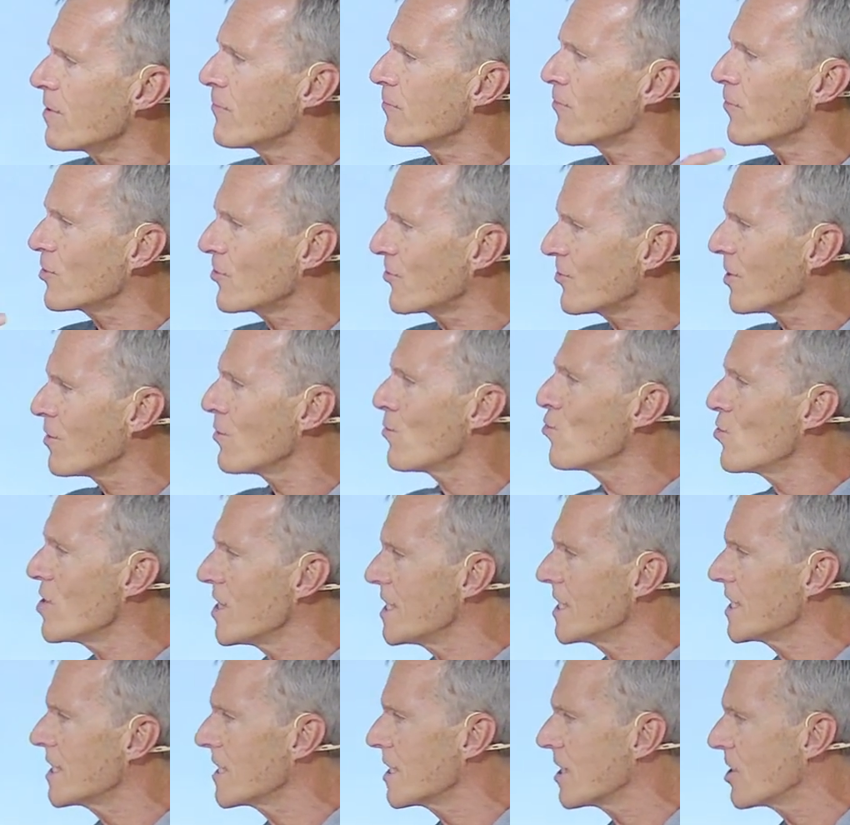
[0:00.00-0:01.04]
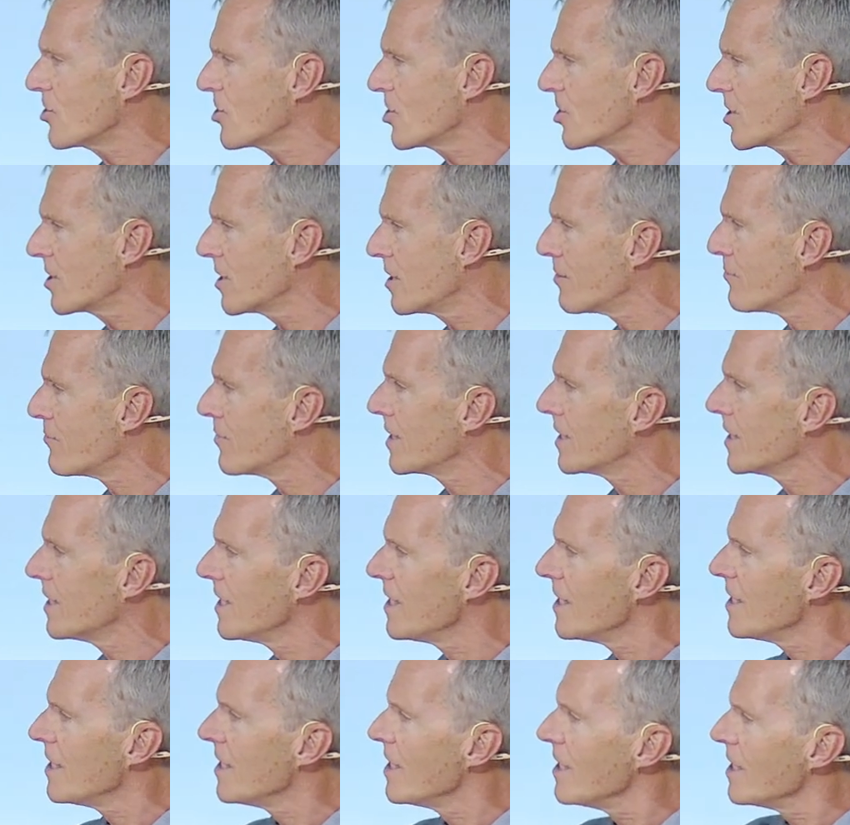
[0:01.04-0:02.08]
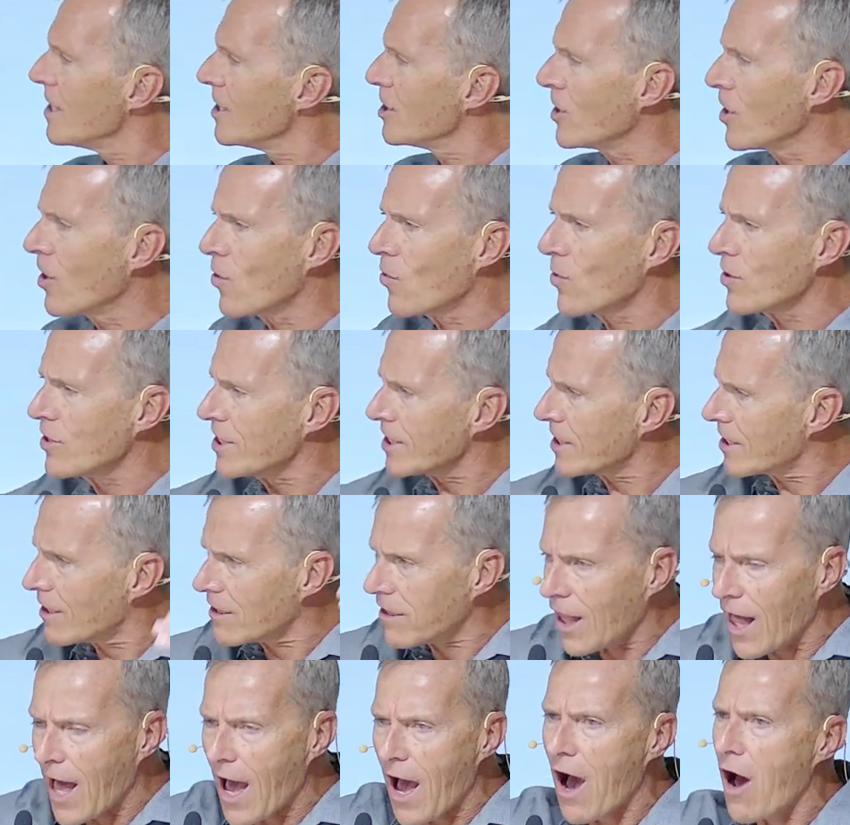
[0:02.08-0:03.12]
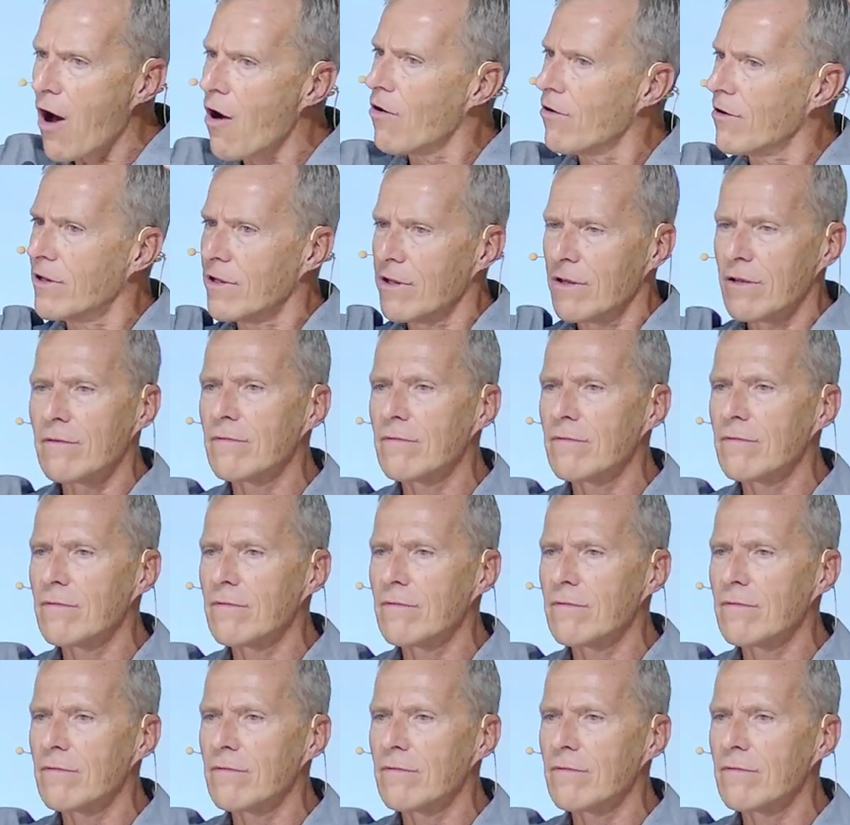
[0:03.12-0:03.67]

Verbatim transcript: but for some reason they're just living, you know, with this cloud